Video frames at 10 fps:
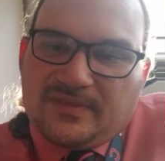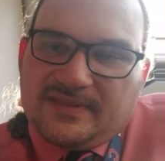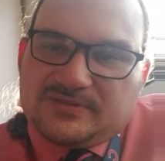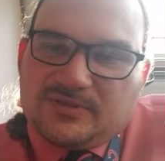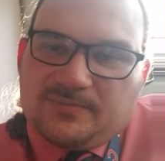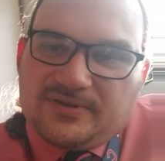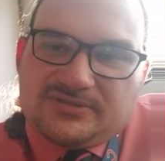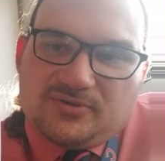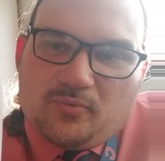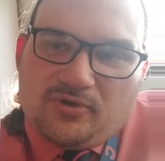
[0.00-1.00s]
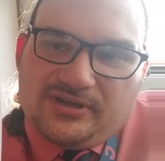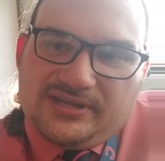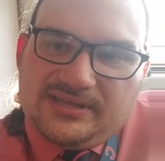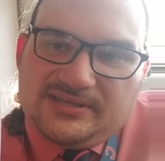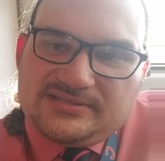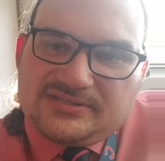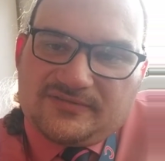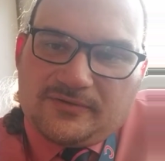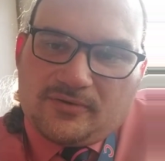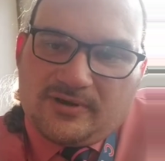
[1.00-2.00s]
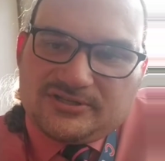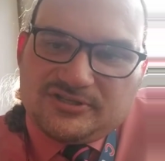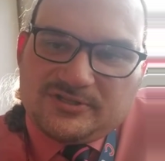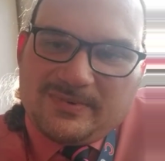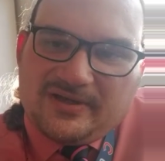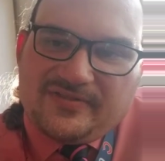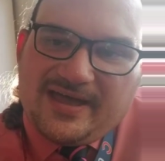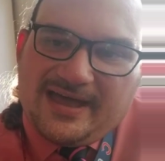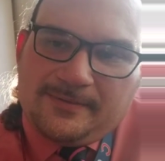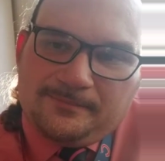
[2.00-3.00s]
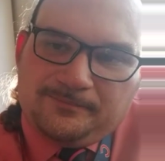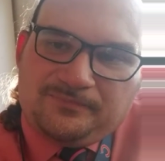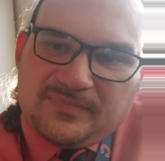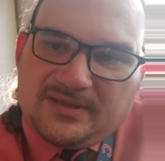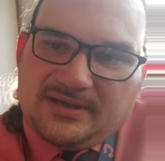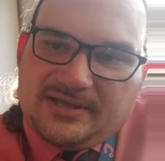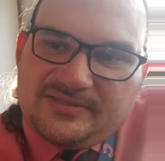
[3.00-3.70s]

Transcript: That's what the picture one is. There's a few questions about that. Uh,